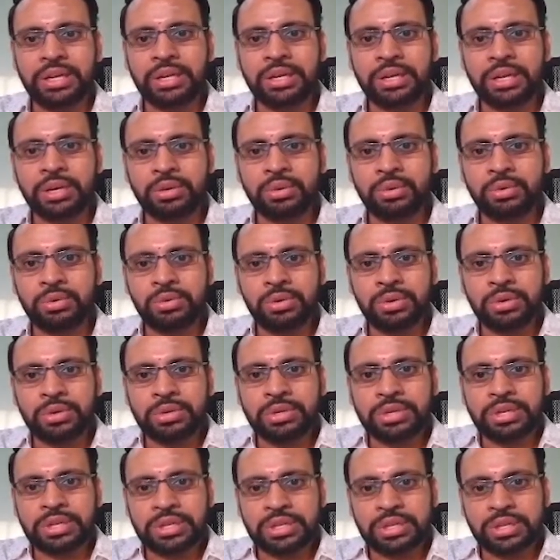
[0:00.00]
Now
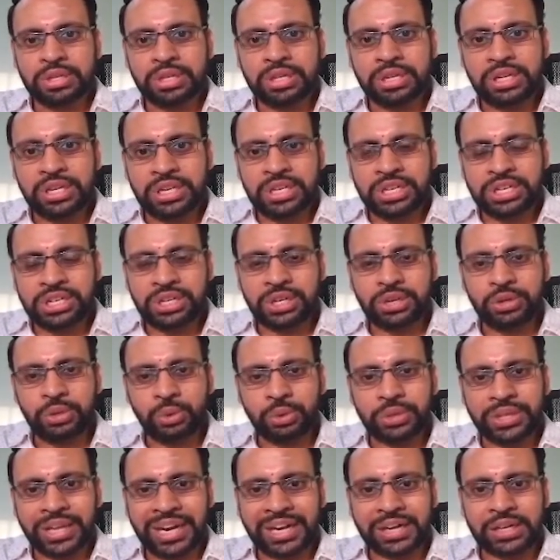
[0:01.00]
in addition to
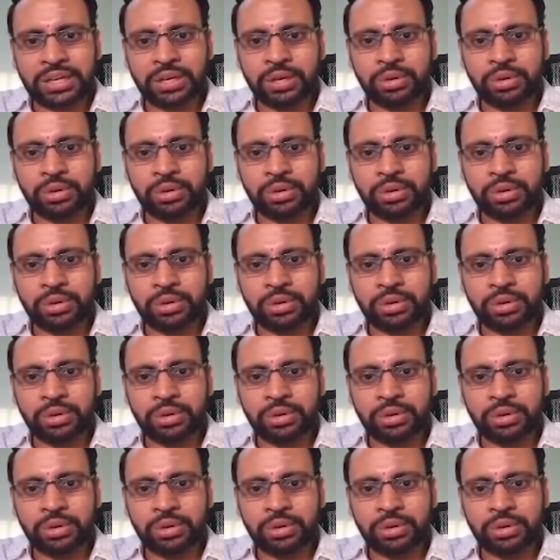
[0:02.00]
that,